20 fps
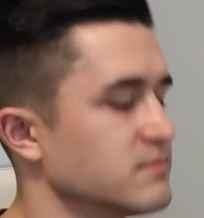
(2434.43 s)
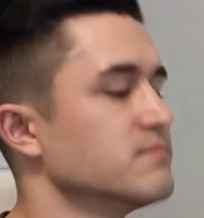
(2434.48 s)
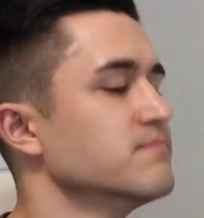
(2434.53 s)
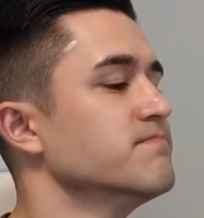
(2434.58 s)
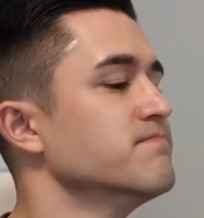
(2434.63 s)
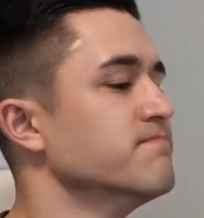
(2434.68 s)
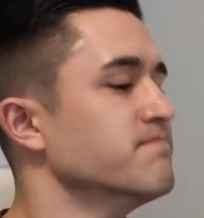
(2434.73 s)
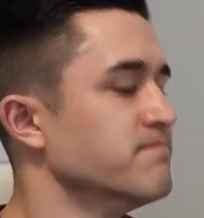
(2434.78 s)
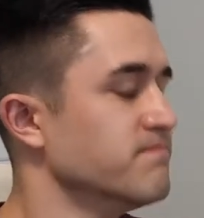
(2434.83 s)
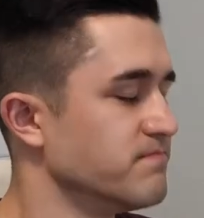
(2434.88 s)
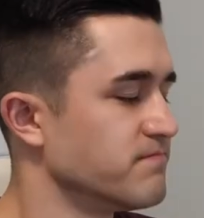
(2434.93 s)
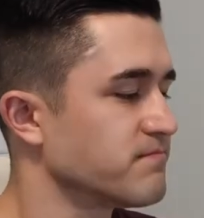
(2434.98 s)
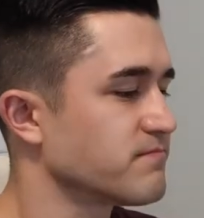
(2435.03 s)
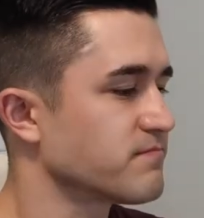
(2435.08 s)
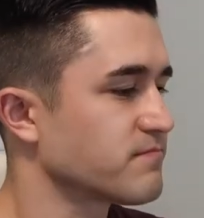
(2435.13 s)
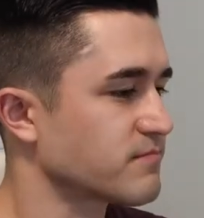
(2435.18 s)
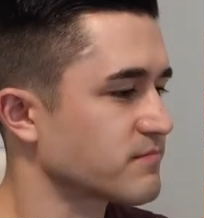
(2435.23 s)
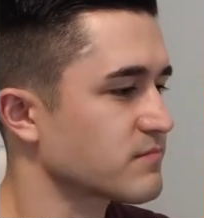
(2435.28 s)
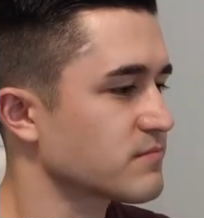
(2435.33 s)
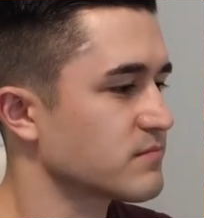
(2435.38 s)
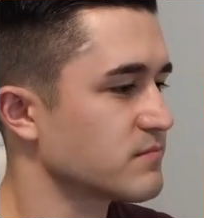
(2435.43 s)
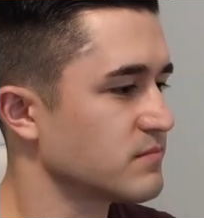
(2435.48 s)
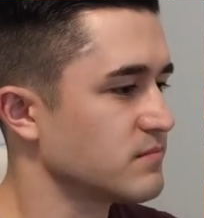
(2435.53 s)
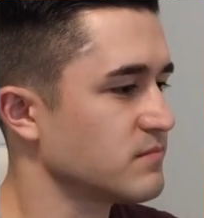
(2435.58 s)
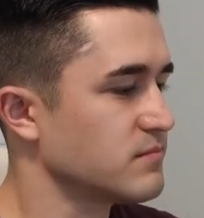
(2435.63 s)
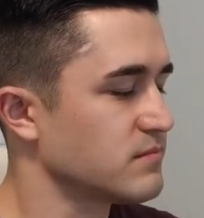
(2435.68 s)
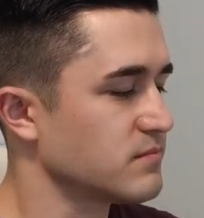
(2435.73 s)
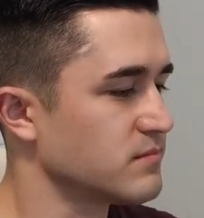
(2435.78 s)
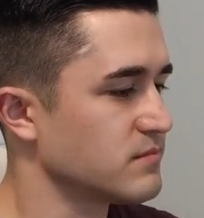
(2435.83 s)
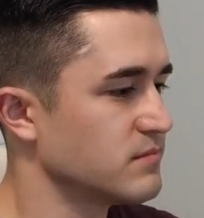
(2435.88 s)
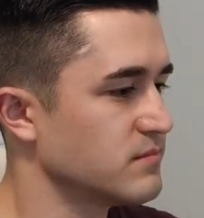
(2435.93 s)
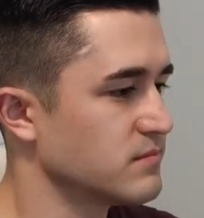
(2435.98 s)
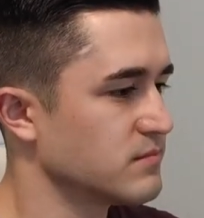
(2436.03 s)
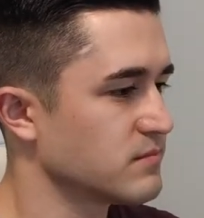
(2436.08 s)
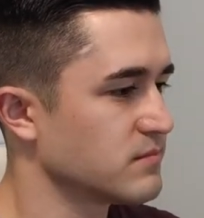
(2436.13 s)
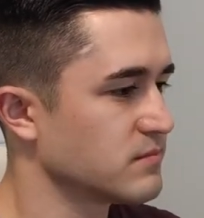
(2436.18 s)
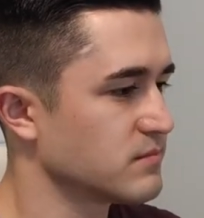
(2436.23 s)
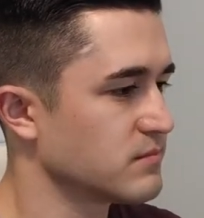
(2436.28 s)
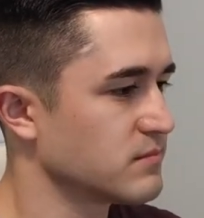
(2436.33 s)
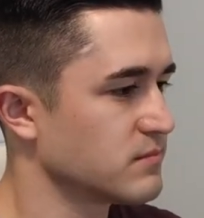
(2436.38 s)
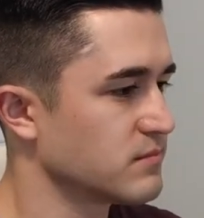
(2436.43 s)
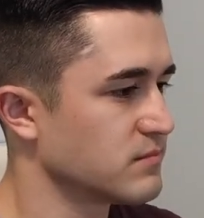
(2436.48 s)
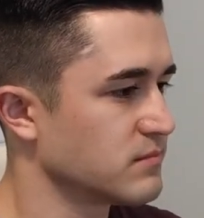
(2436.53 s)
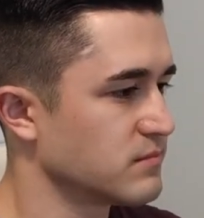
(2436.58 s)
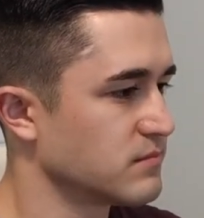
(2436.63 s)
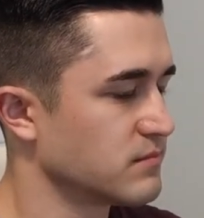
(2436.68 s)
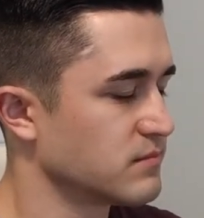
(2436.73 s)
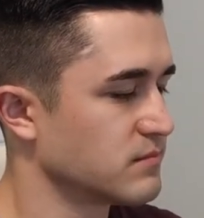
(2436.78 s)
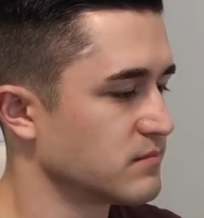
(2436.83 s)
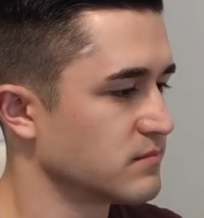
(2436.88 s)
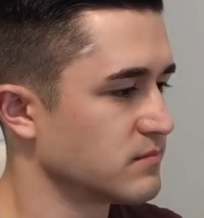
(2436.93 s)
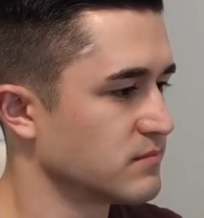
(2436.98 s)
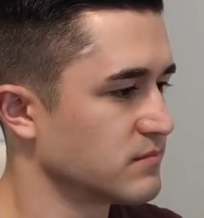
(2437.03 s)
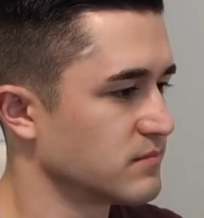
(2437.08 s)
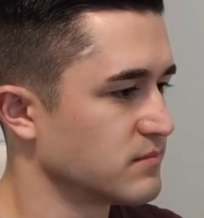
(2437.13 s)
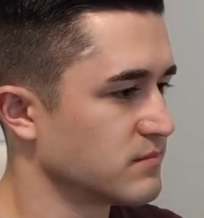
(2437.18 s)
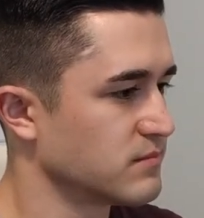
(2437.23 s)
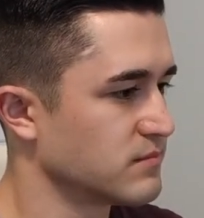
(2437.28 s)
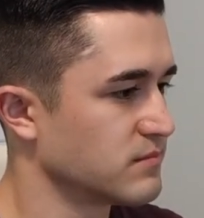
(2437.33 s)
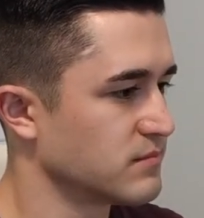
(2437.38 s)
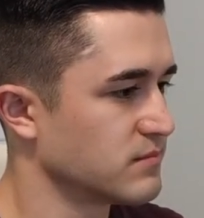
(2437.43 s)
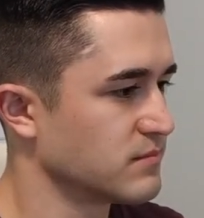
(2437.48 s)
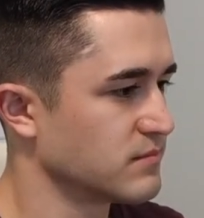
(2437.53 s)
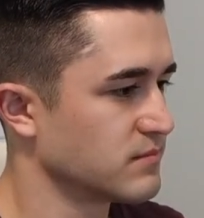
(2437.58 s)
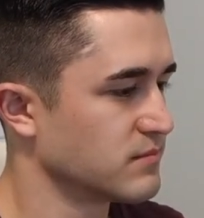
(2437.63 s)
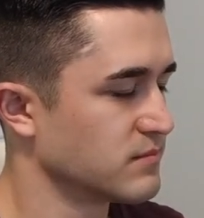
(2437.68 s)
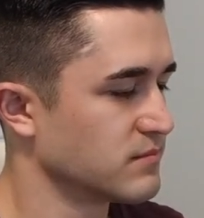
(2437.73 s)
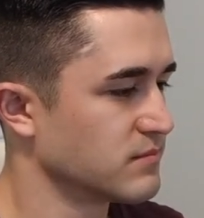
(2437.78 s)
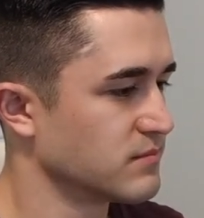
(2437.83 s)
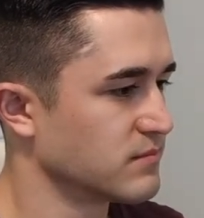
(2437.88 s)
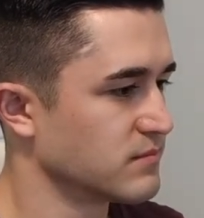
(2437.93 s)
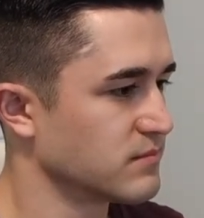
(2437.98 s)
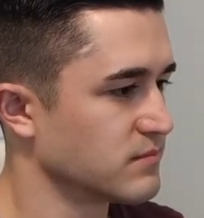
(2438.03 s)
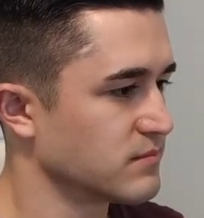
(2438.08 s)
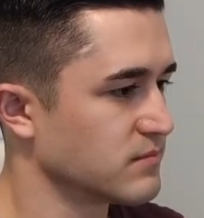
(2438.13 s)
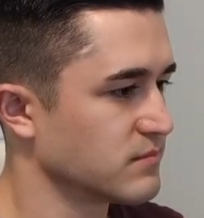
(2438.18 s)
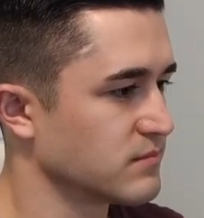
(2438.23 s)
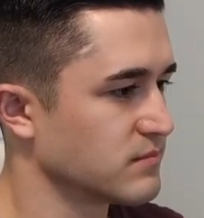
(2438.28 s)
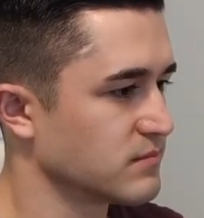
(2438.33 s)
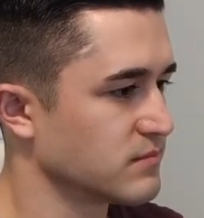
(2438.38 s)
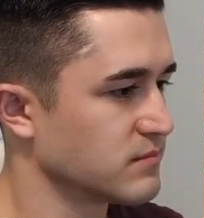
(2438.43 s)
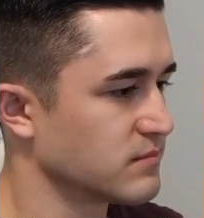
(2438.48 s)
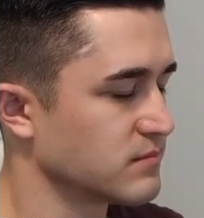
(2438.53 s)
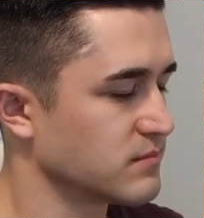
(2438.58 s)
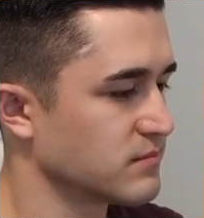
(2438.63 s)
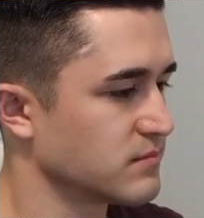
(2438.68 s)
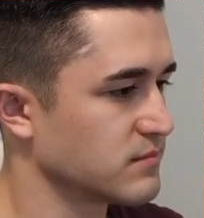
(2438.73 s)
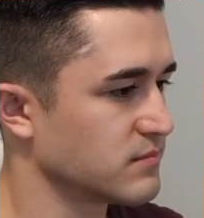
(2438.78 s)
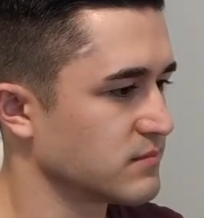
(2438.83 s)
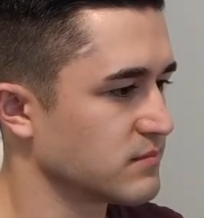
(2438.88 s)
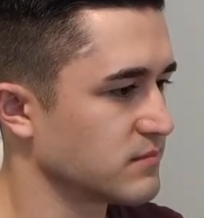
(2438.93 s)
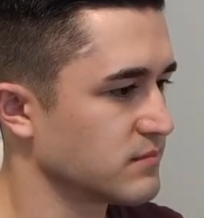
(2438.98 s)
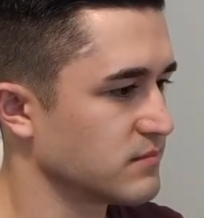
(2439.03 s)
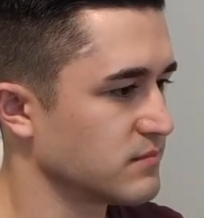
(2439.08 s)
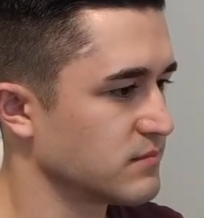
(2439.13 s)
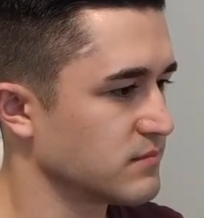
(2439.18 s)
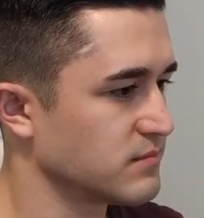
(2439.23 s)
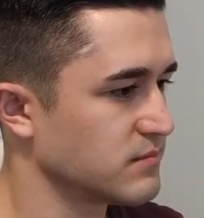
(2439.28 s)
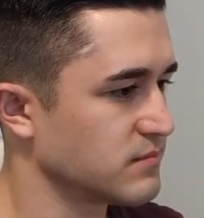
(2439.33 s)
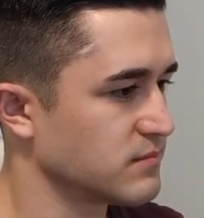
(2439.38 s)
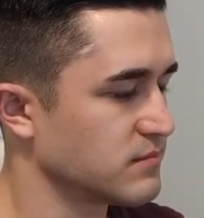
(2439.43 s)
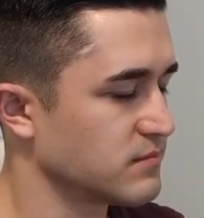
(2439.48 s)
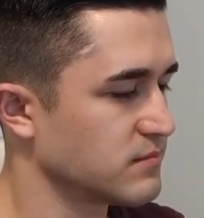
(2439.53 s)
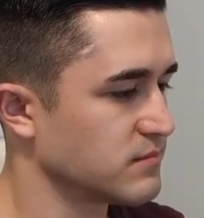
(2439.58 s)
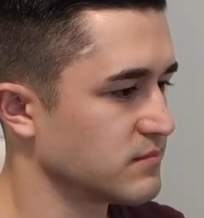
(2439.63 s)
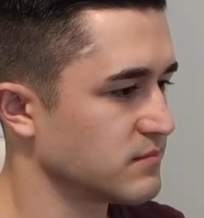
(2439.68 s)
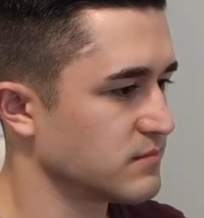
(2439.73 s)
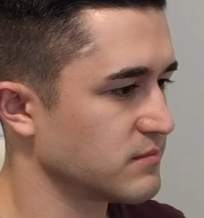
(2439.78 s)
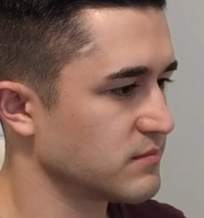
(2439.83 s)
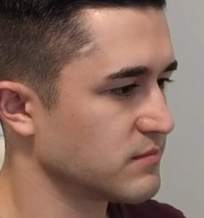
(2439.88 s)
(not speaking)